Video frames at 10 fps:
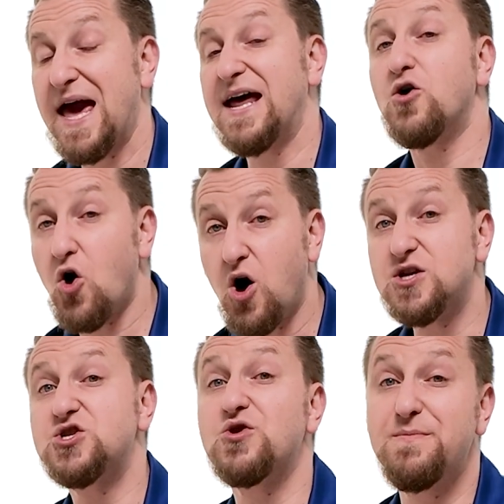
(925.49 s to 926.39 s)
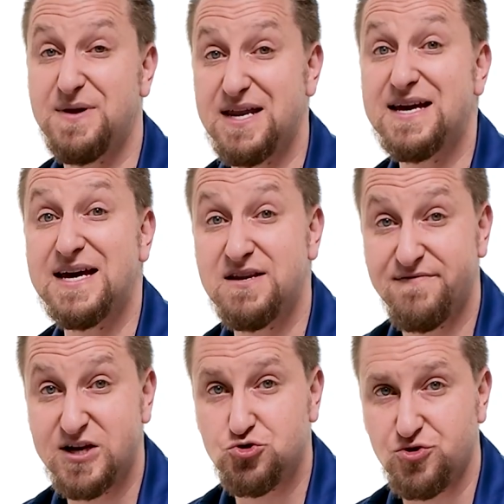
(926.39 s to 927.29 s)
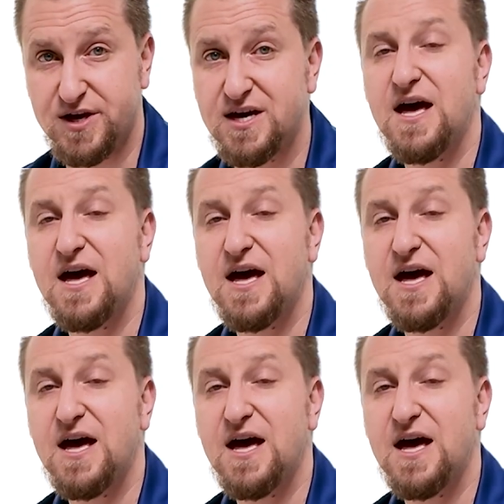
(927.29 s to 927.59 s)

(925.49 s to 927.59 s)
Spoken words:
and also competing individually.